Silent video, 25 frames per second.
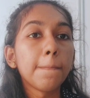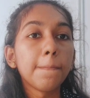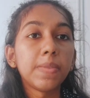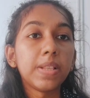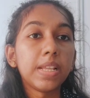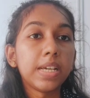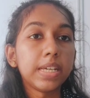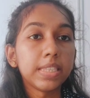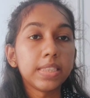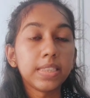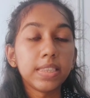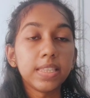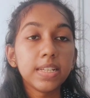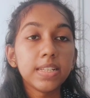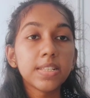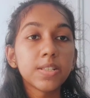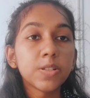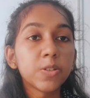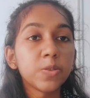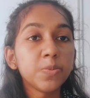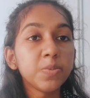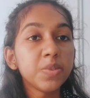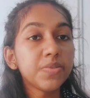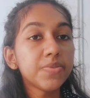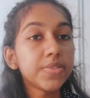Like that,
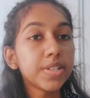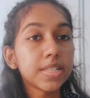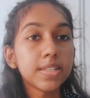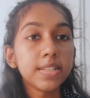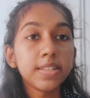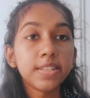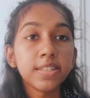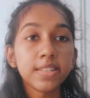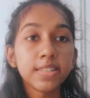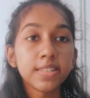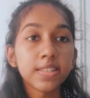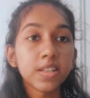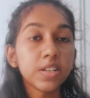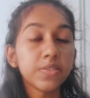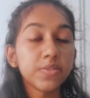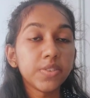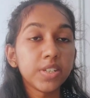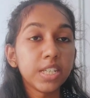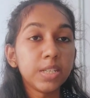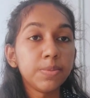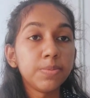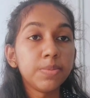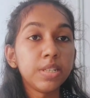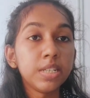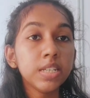so many facilities are
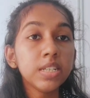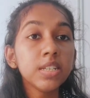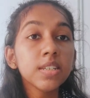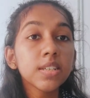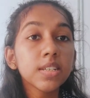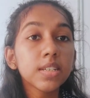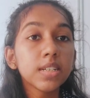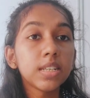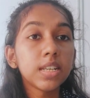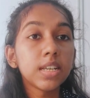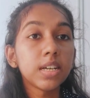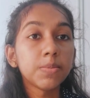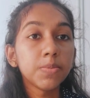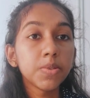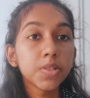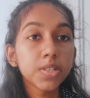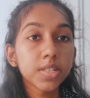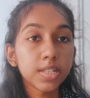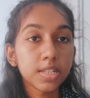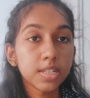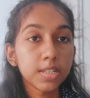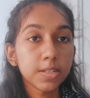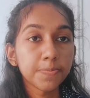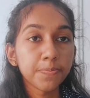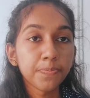available in Colombo
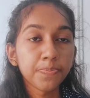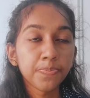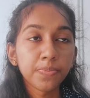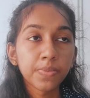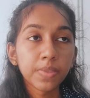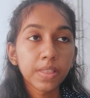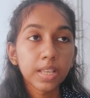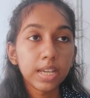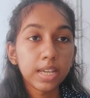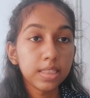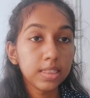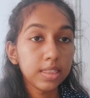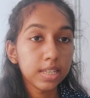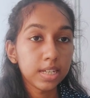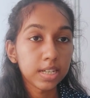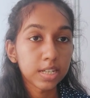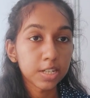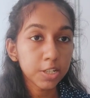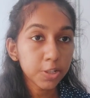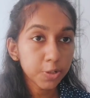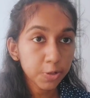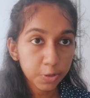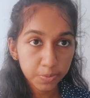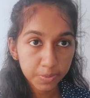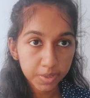City, and there
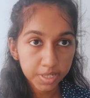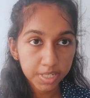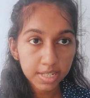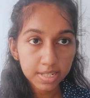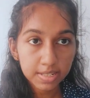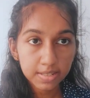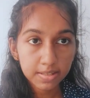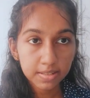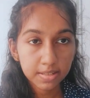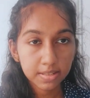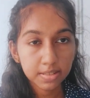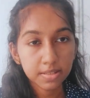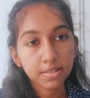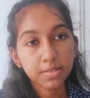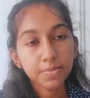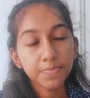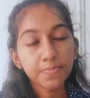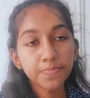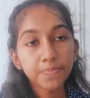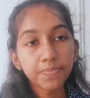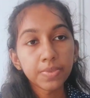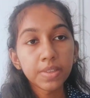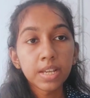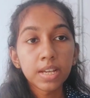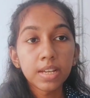are so many accesses.
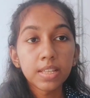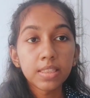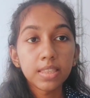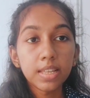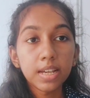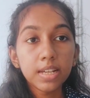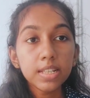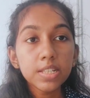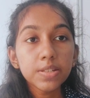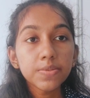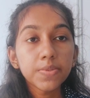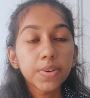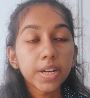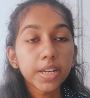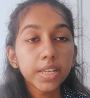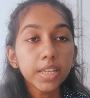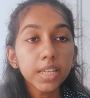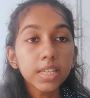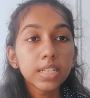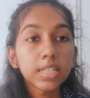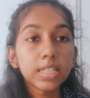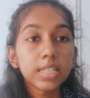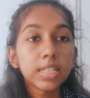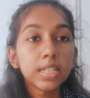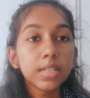That's why
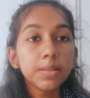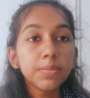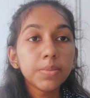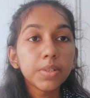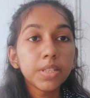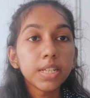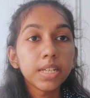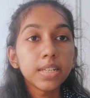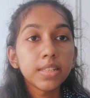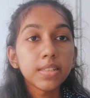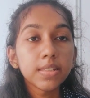Colombo